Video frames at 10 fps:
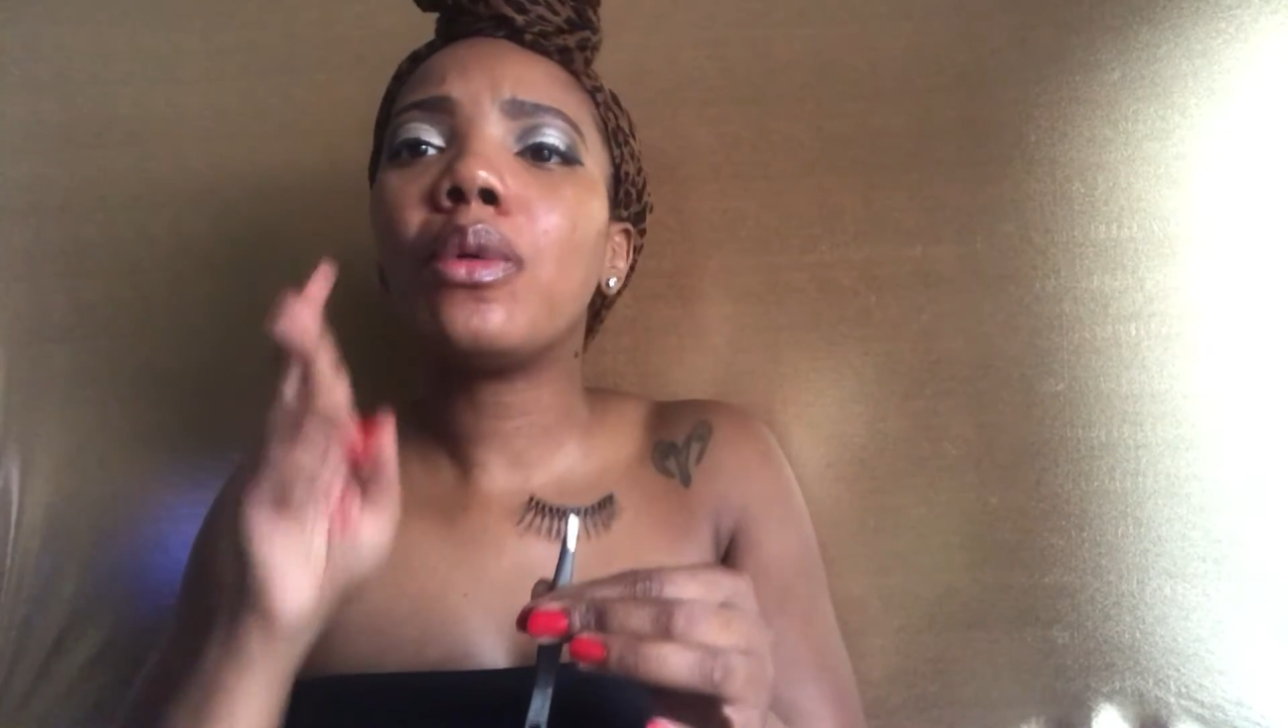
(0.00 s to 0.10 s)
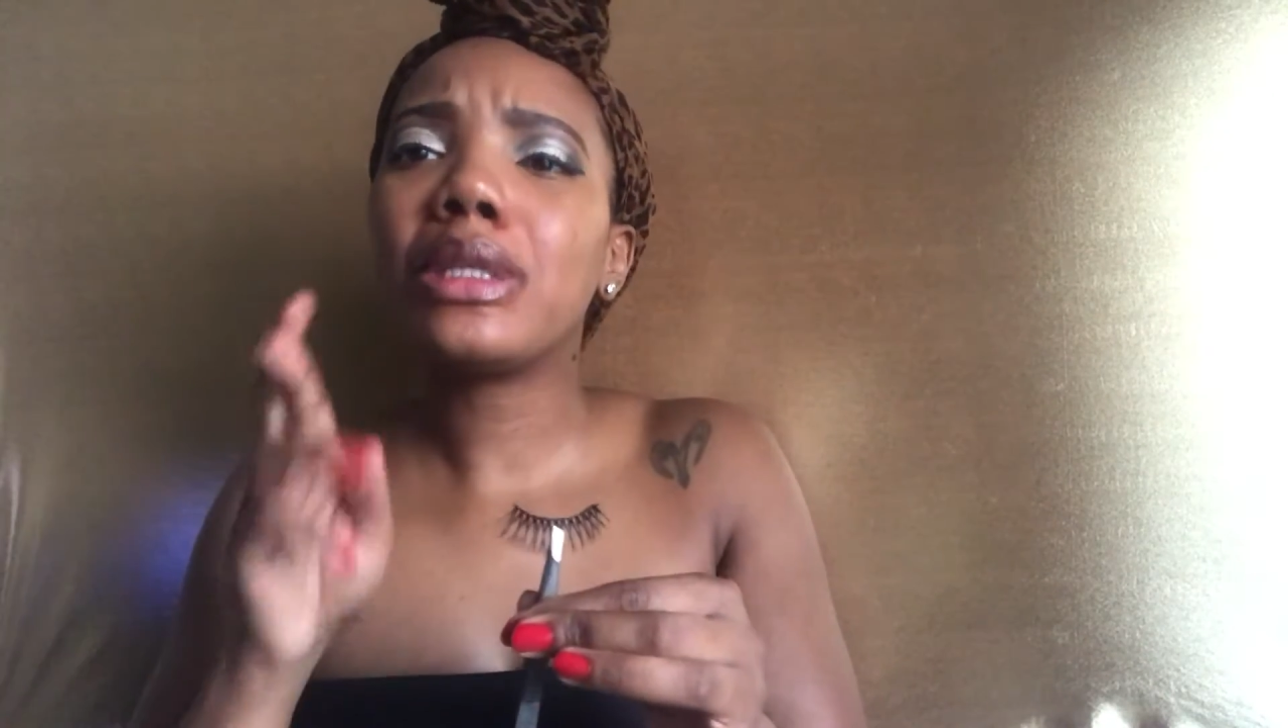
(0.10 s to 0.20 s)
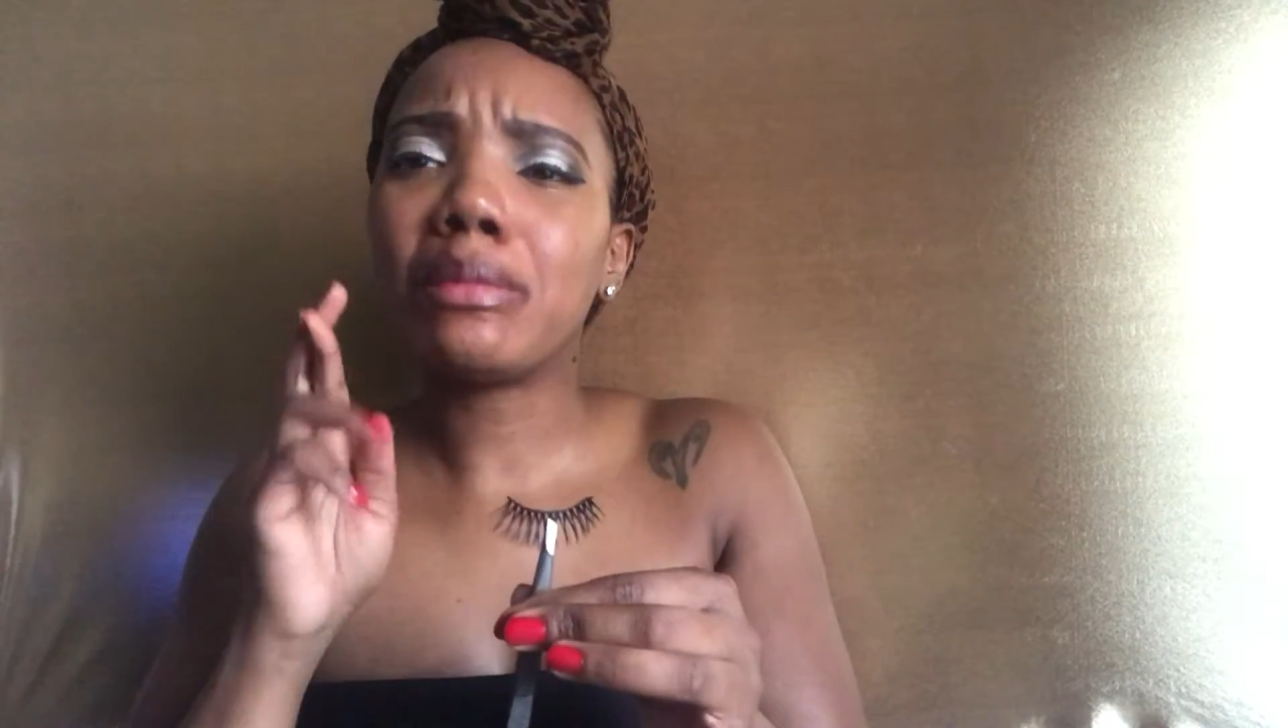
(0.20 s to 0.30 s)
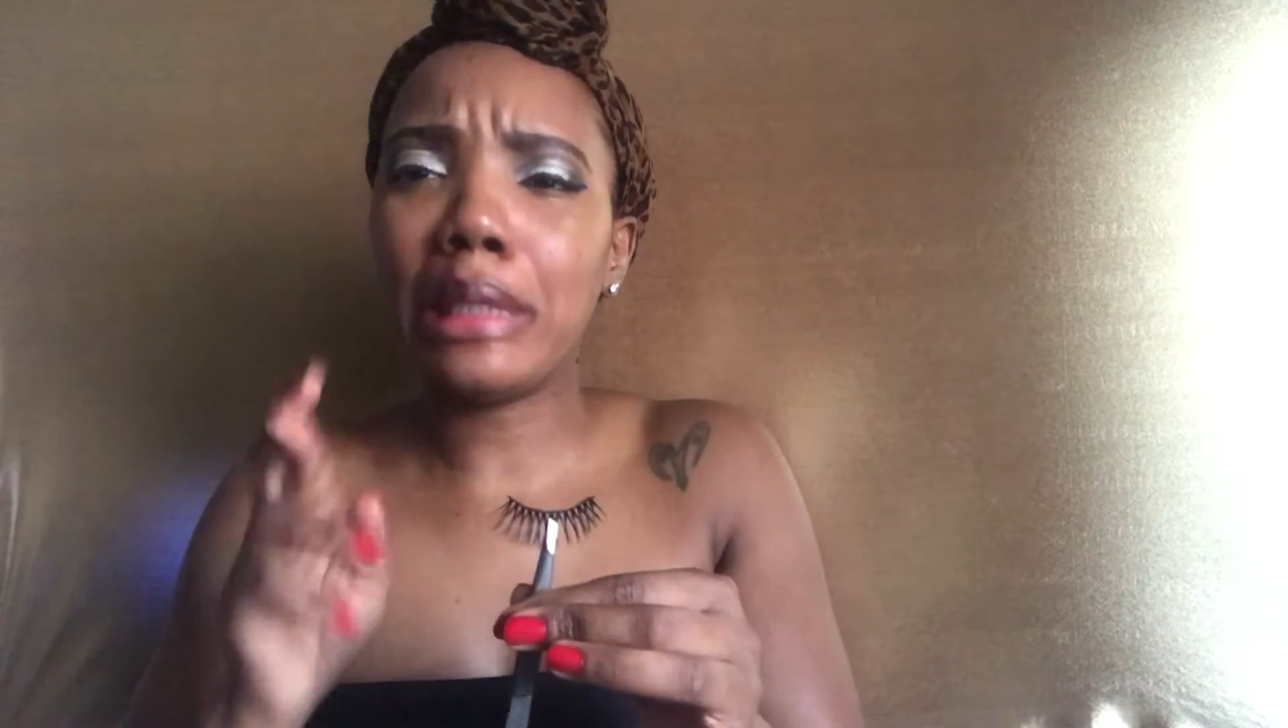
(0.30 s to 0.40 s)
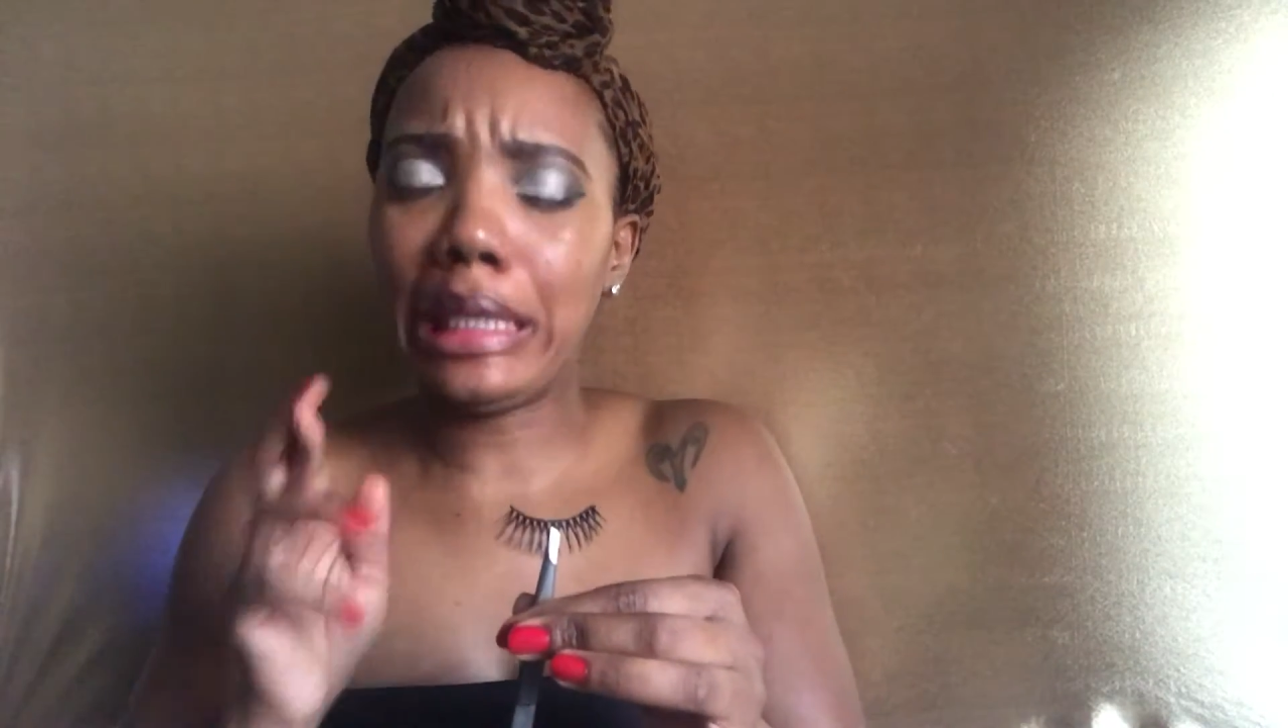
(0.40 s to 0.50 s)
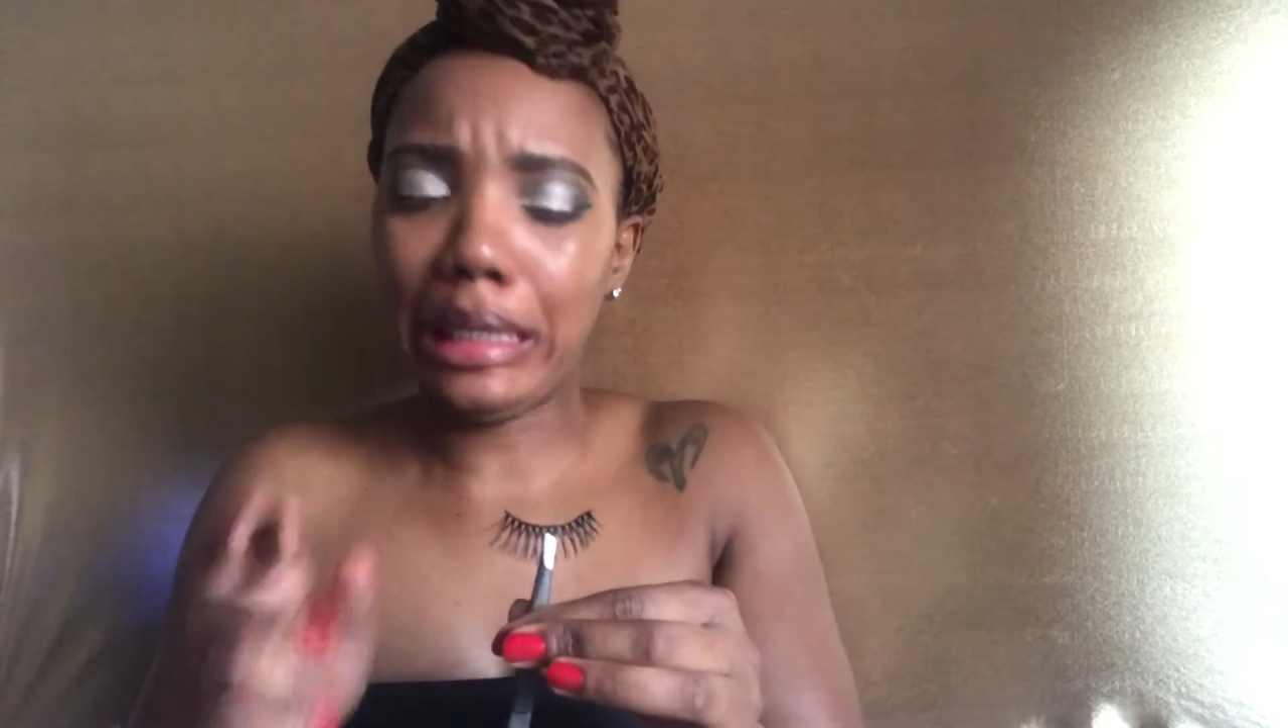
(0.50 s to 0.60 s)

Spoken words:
wish me